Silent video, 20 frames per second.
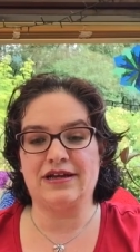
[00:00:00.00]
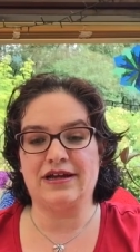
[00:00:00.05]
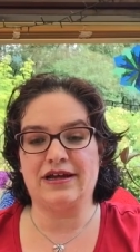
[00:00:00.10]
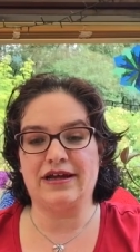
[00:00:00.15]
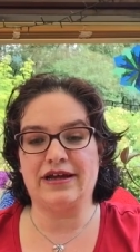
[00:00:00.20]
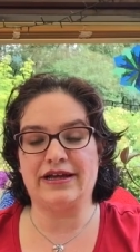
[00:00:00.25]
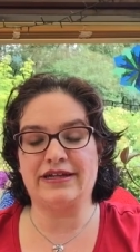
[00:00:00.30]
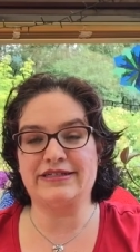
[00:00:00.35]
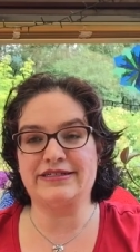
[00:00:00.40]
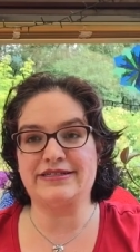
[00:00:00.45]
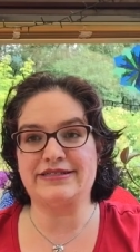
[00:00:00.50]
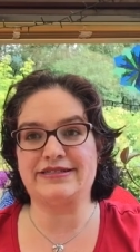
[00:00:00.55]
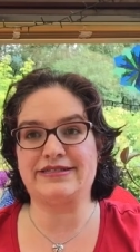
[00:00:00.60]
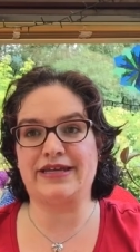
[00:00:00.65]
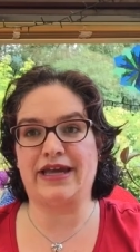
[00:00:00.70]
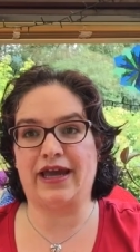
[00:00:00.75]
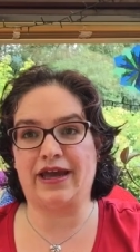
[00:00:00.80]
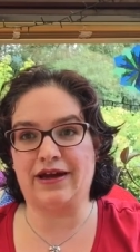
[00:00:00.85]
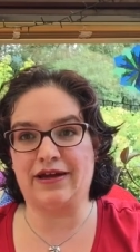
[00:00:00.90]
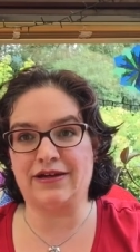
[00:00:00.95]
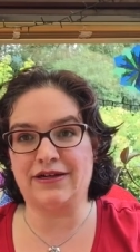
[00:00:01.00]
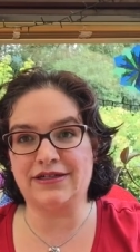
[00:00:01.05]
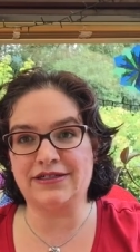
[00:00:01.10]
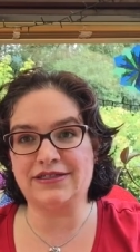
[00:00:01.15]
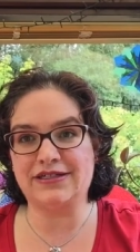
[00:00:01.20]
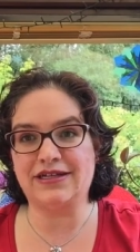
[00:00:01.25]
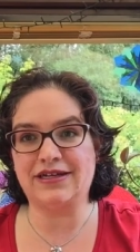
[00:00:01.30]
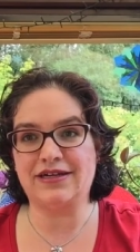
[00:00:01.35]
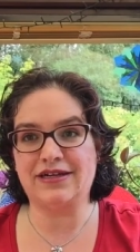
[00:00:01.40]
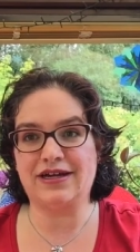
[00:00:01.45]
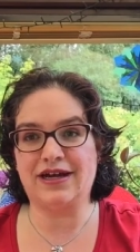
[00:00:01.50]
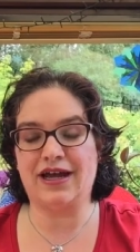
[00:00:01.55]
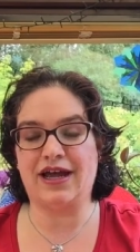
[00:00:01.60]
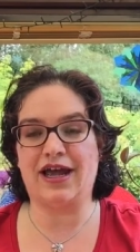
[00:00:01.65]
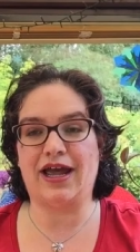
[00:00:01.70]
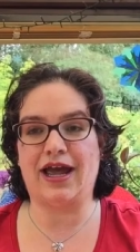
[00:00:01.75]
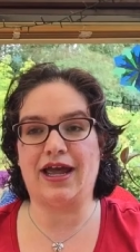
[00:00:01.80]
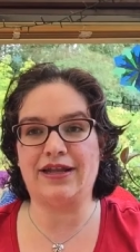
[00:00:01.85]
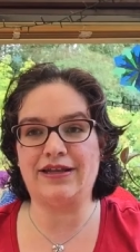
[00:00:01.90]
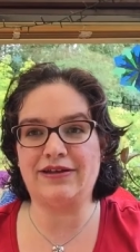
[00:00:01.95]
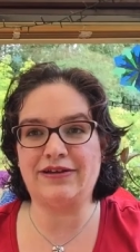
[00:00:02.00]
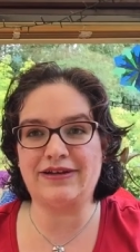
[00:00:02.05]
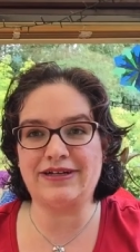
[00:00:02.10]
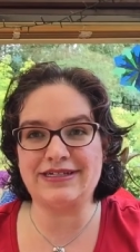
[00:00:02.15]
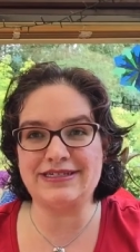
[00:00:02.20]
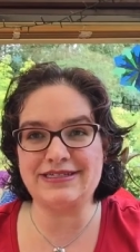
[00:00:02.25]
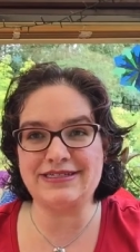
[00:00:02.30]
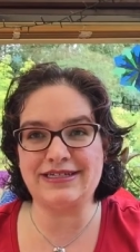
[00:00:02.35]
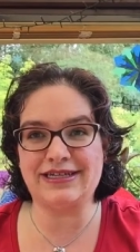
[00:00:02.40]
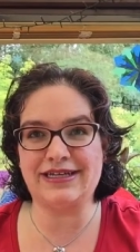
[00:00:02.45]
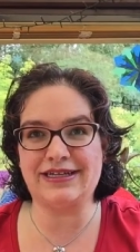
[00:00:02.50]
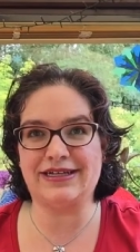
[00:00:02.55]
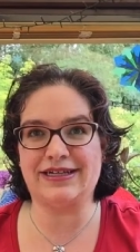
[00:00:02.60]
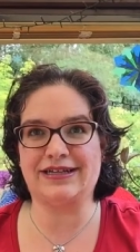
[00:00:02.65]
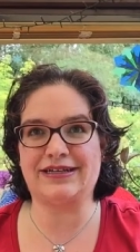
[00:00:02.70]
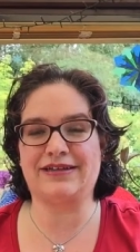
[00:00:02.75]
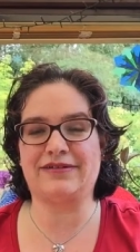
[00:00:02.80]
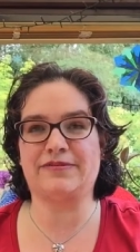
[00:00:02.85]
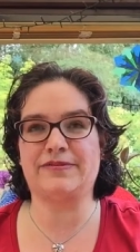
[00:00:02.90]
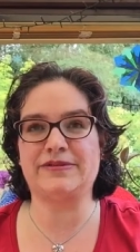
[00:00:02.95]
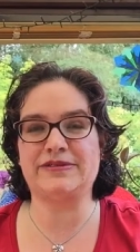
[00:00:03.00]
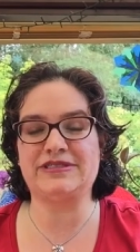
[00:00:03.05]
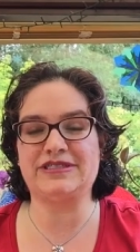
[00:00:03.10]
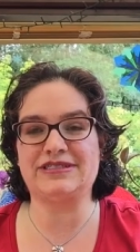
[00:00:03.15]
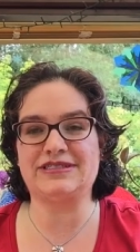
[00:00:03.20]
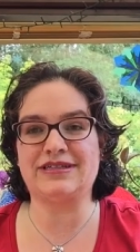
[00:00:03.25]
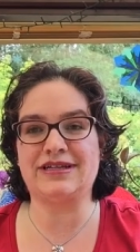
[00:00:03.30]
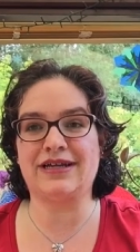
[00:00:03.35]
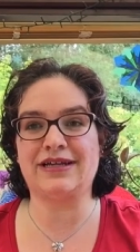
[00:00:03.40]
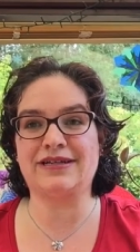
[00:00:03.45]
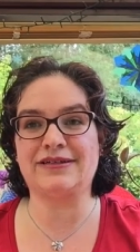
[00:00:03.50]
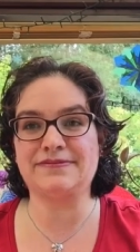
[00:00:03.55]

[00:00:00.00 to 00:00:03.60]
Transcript: and stared, and you could see that it was just like,